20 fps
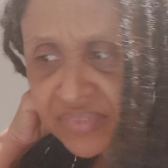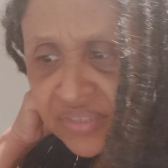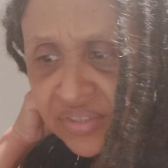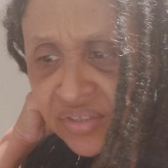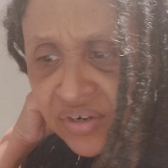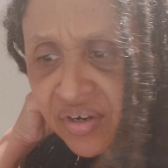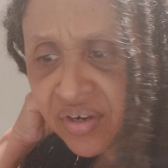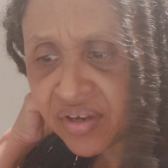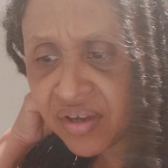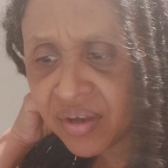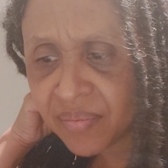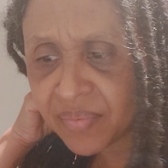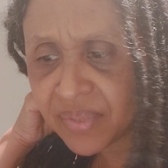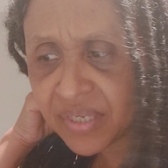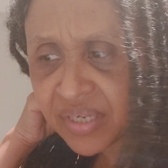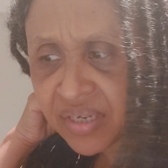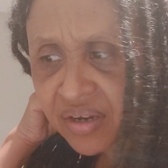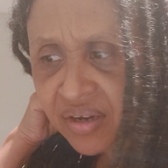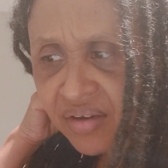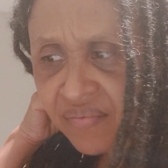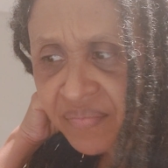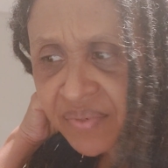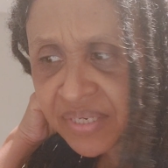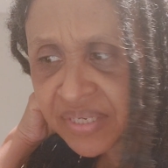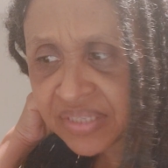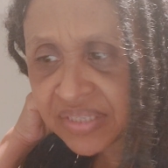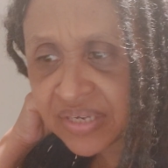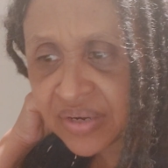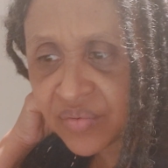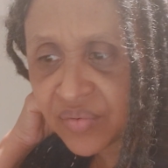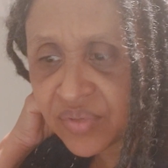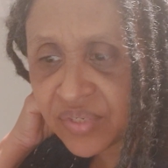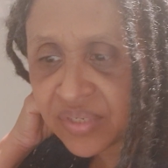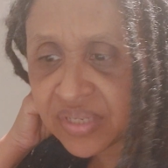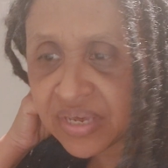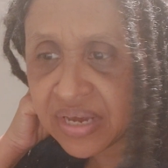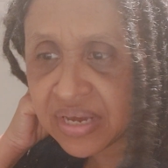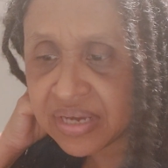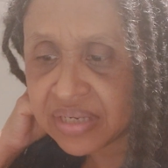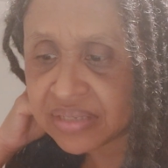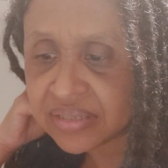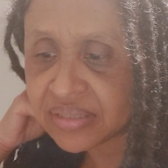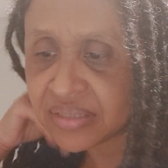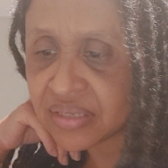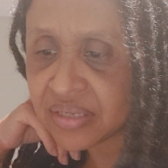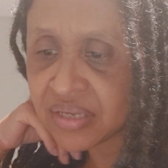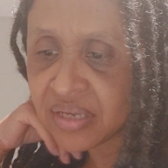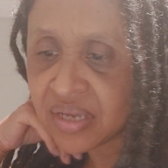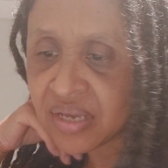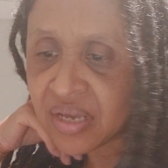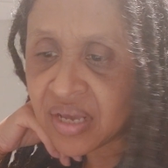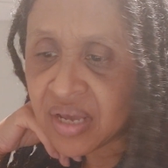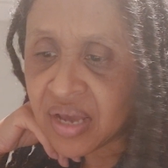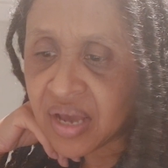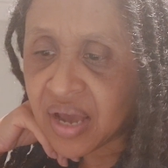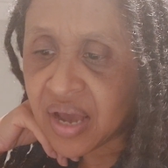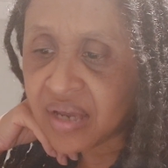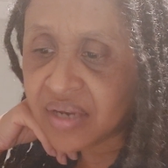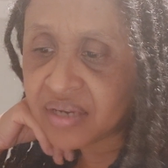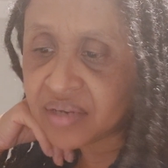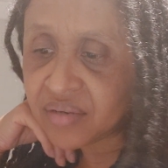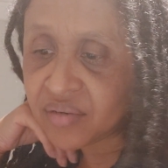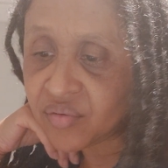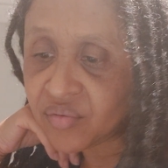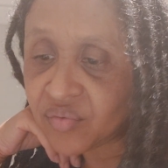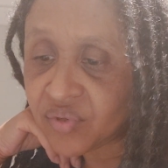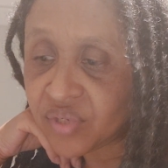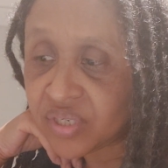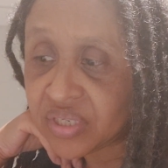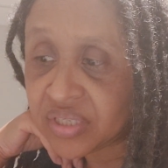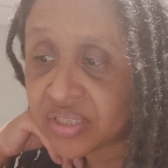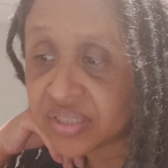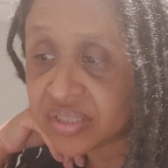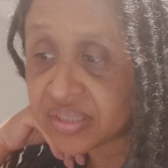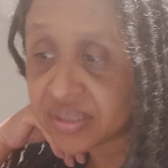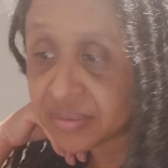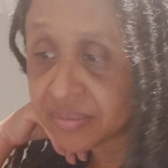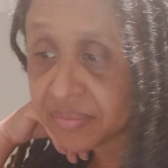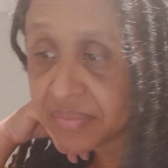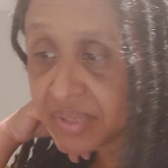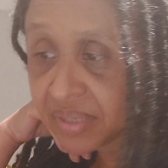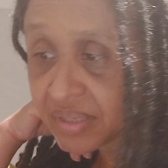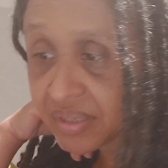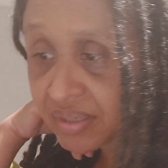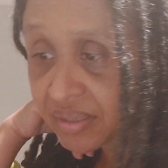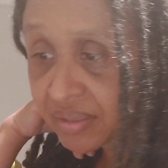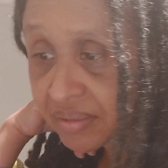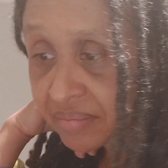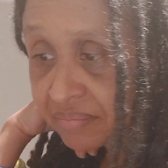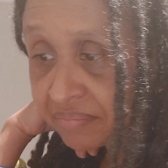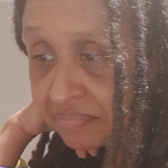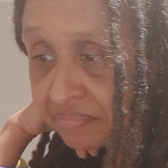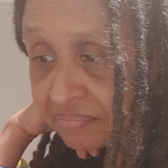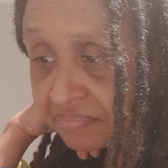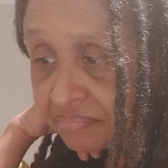Sorry, y'all, I'm looking off because I realized I didn't read some